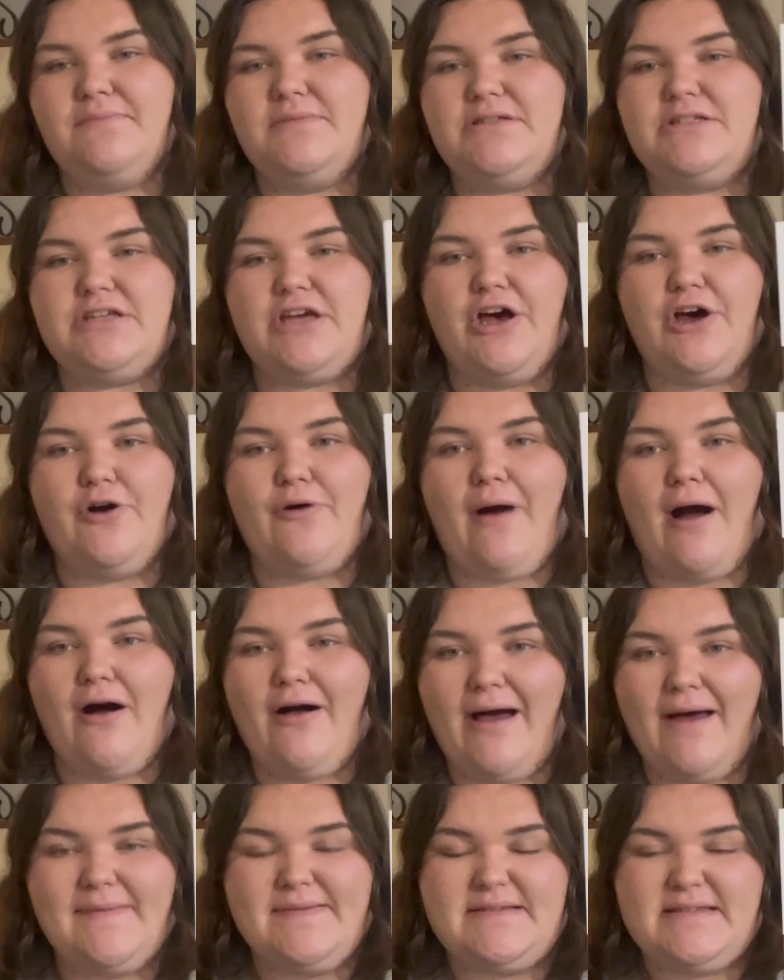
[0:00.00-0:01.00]
so I'll
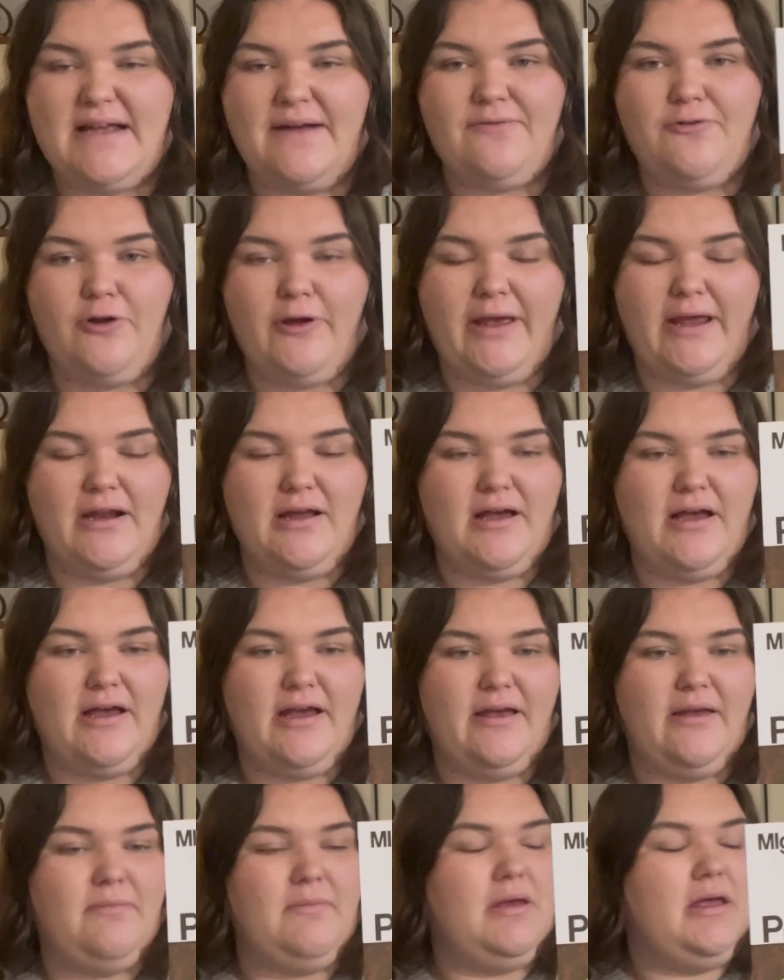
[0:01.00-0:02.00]
have several
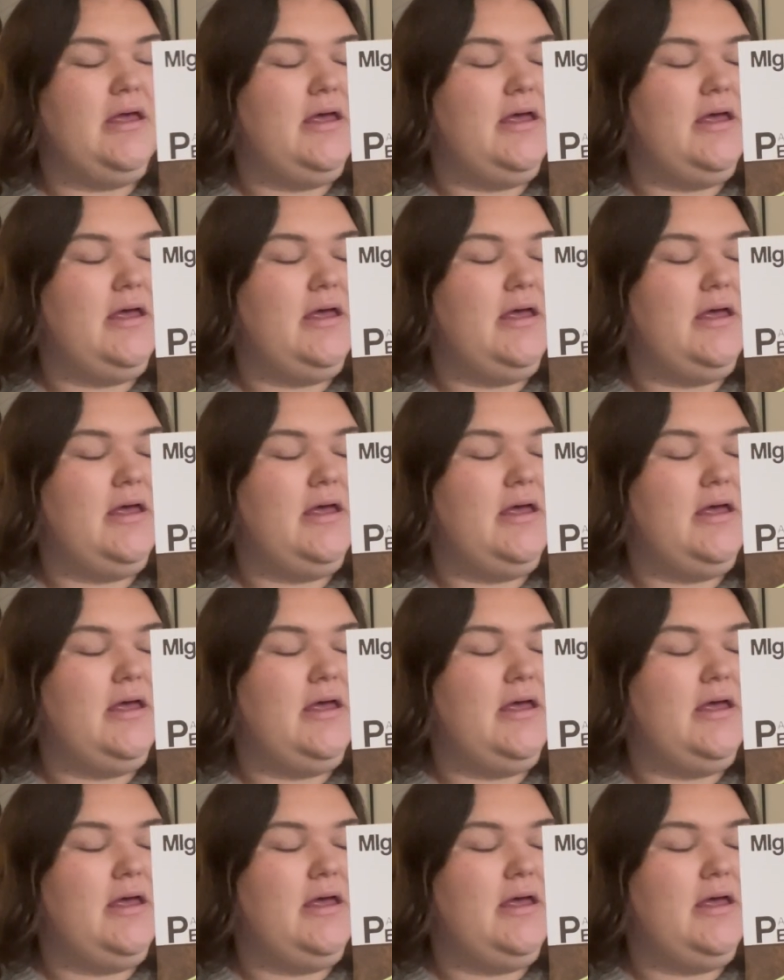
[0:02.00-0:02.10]
Anaheim